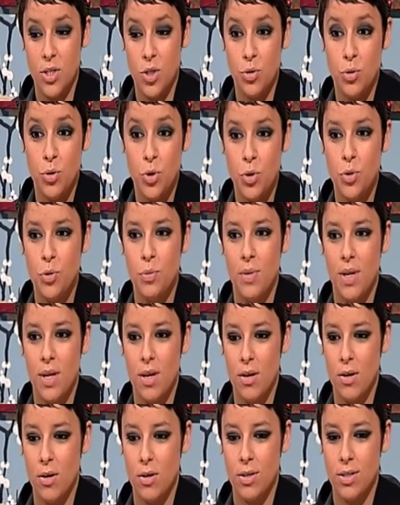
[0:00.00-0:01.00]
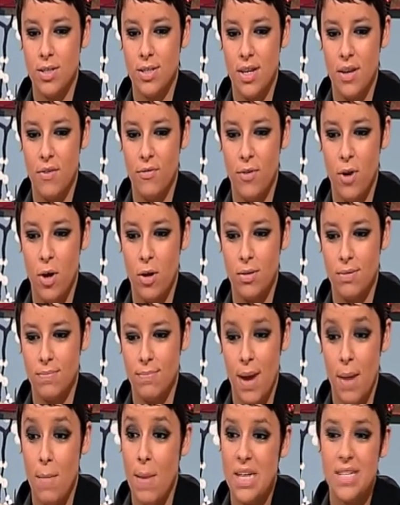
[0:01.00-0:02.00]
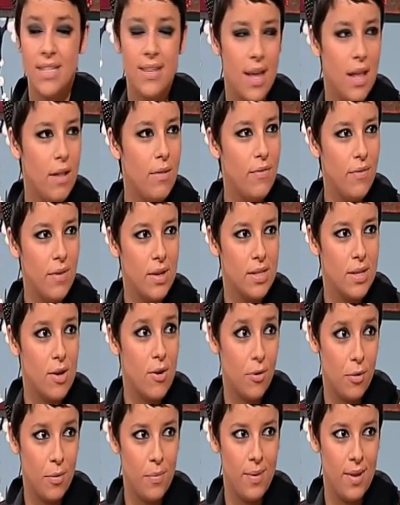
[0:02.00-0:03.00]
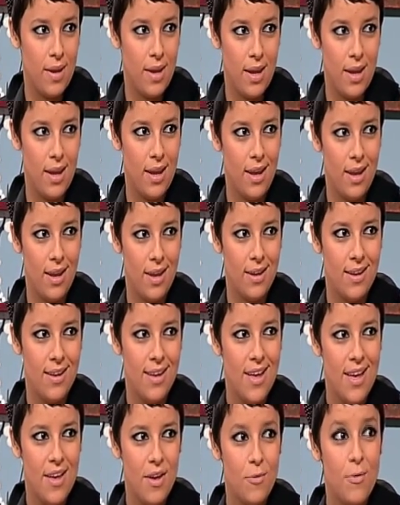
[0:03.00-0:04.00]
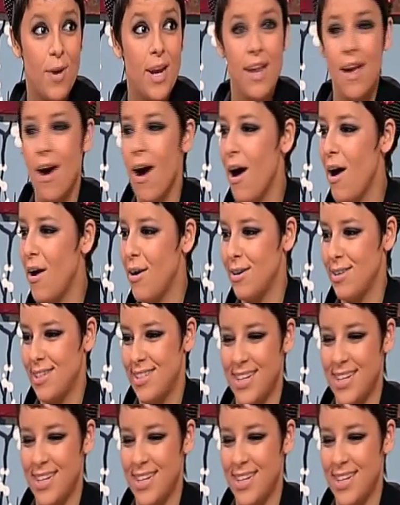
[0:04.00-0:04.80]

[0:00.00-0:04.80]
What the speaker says: should do, because if not, by myself, it's going to be really hard,